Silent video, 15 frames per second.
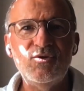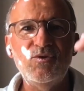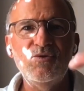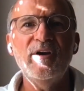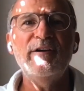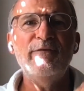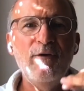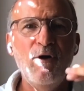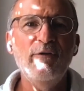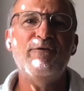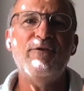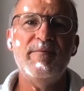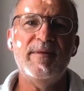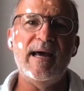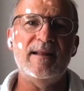to evolve
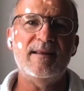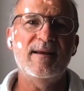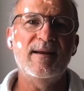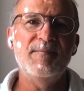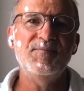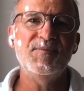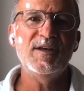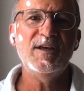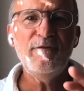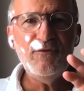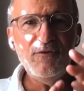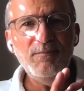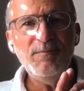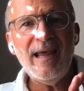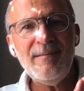from that. If
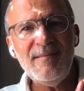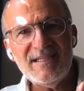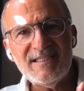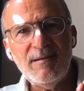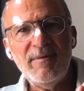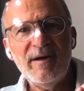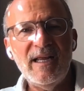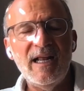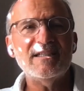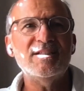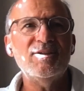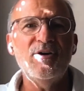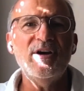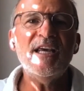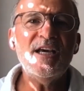you're blaming yeah, somebody
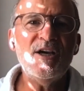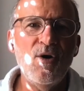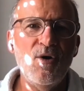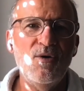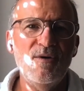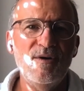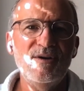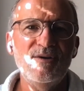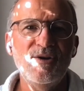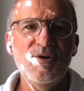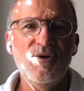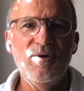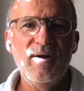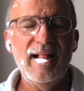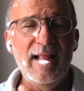else, your ego, yeah. you
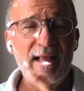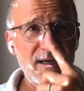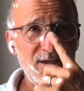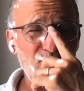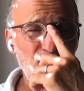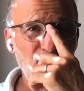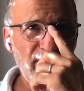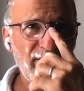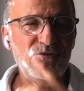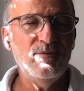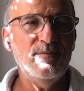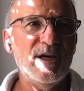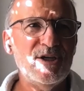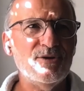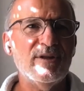know. So you have to
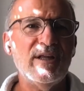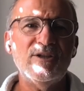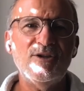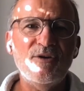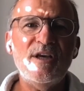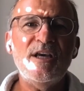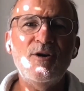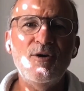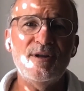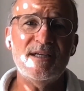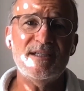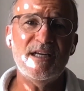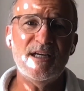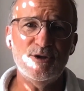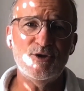make sure that your ego
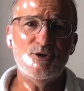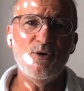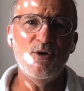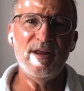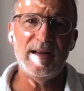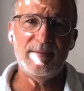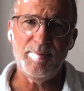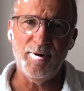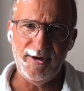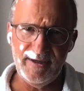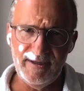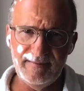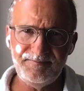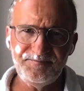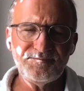doesn't control that part.
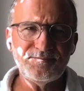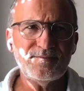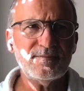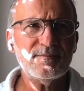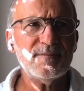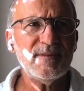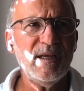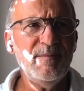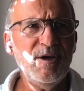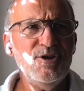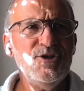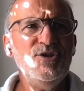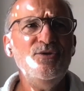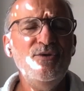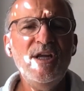
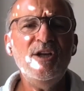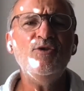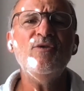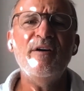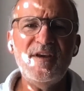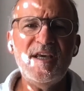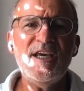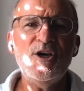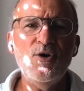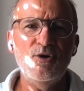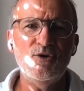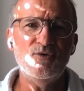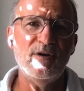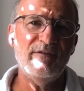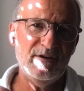Because you need to have
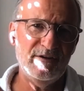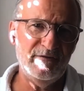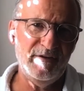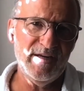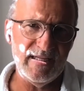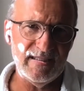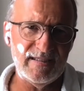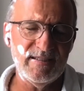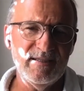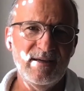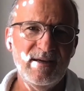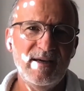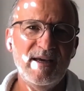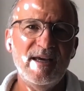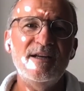ego to have confidence
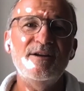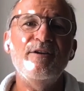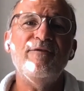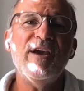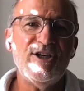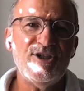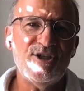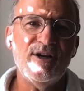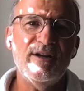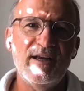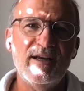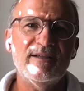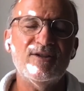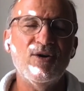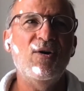in aviation.
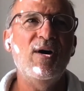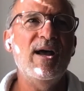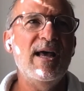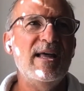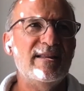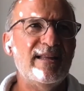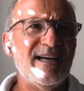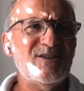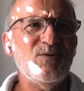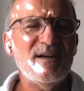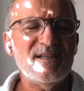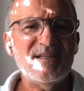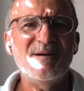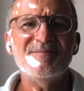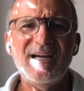Yeah. So that's
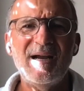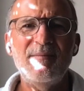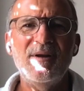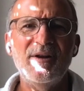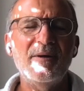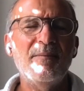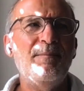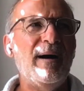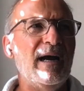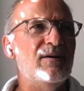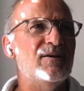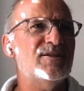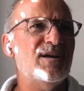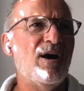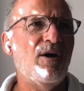why sometimes a lot of
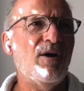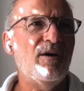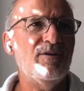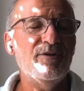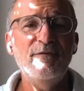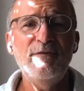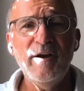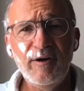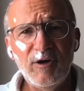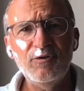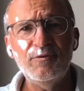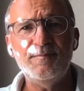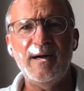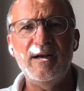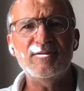pilots are the very
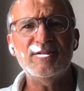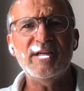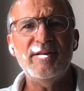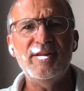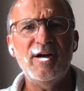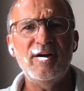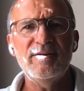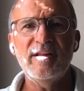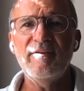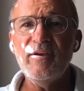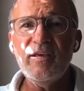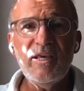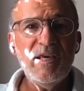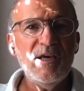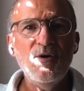good pilots out there that have
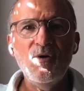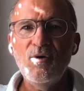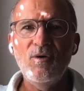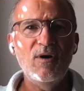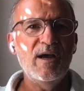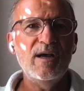an ego